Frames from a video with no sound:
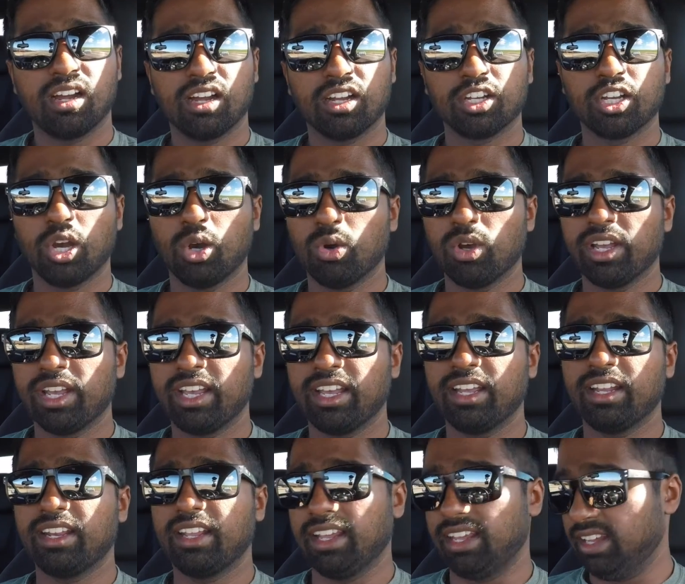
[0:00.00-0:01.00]
go
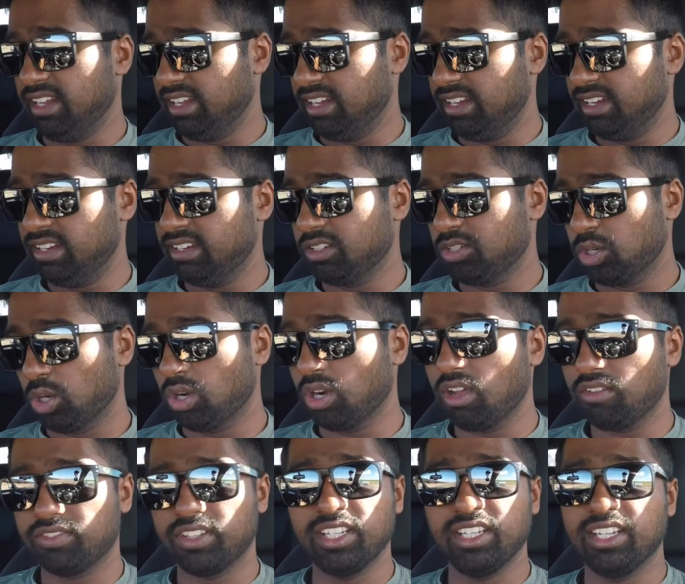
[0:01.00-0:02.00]
ahead and turn
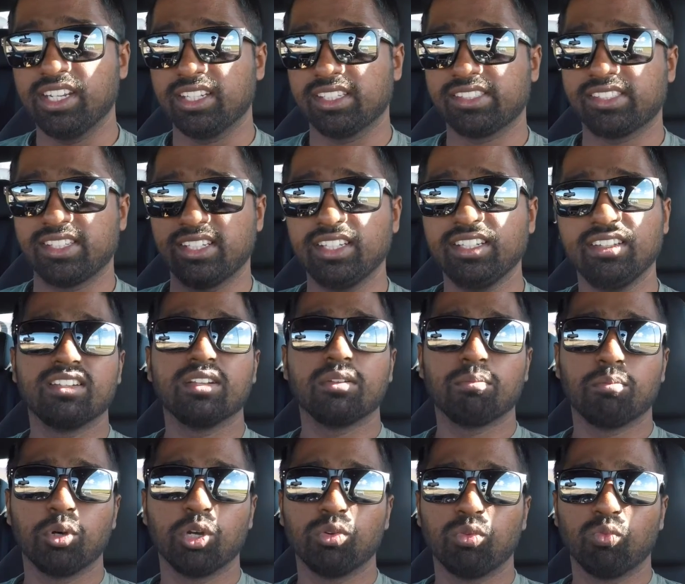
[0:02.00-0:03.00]
off the ESC,
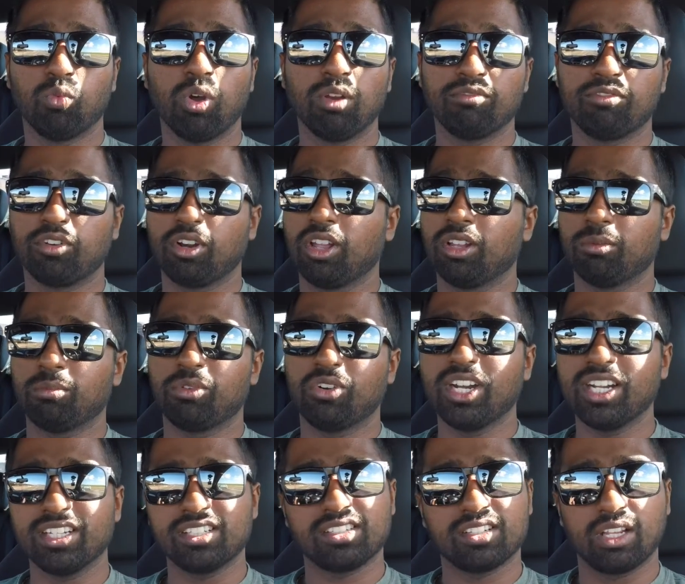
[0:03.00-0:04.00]
put one foot on the
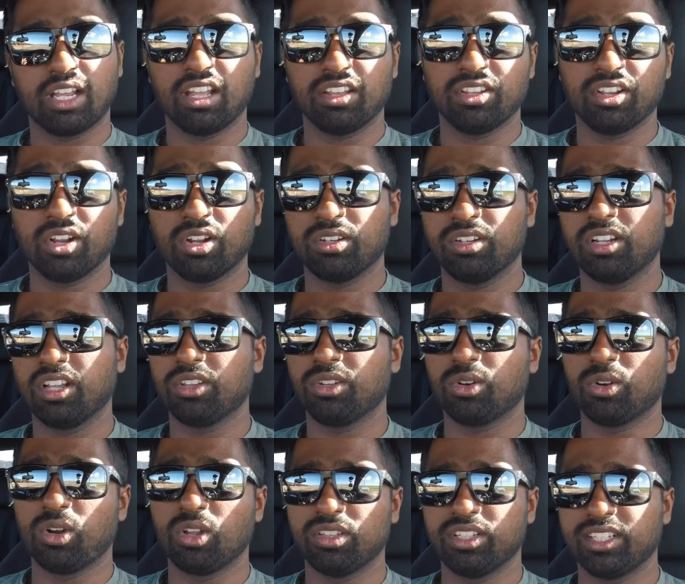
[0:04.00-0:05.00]
brakes,
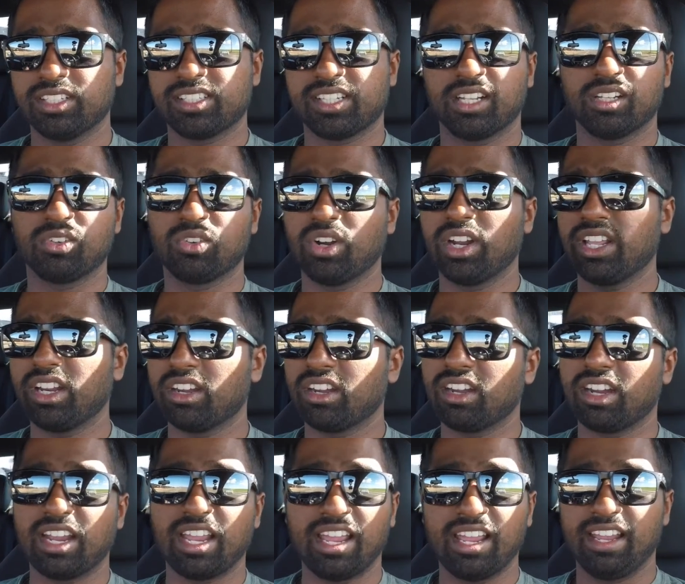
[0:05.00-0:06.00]
another on the
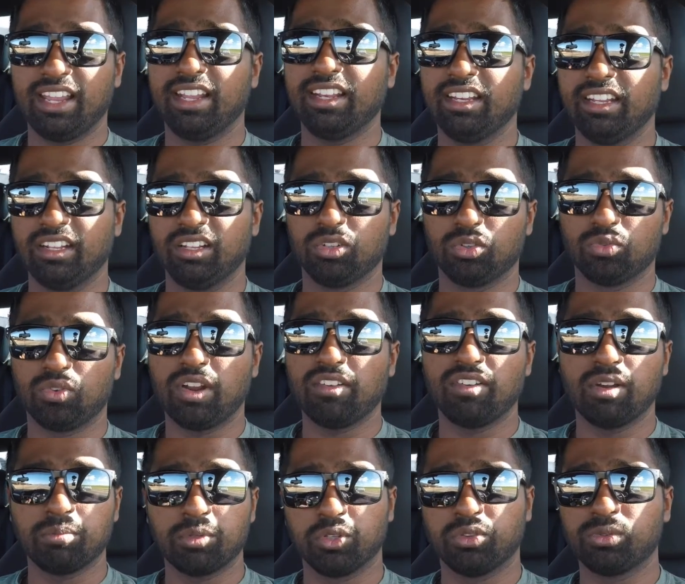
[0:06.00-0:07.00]
accelerator, and it'll rev
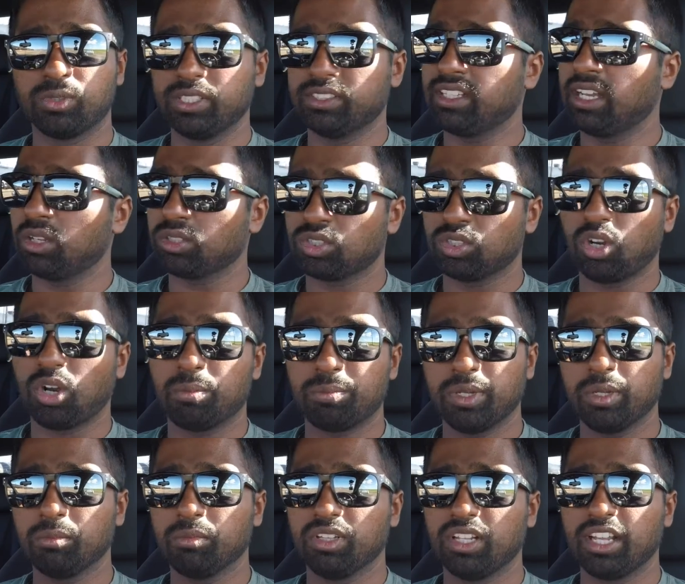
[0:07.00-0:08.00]
up to 3,000
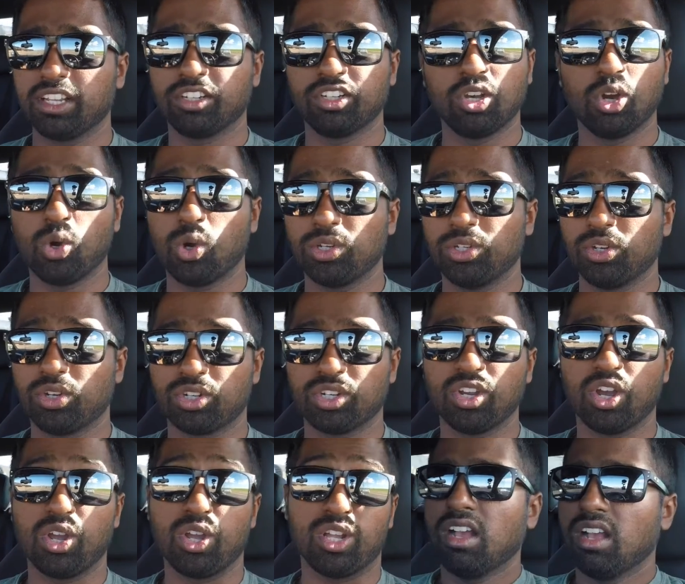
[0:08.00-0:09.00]
RPM, let go, and you're
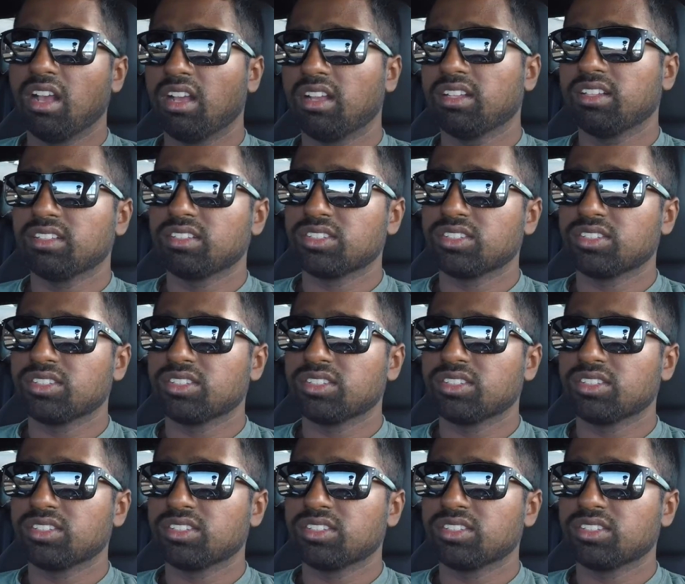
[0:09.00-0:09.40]
gone.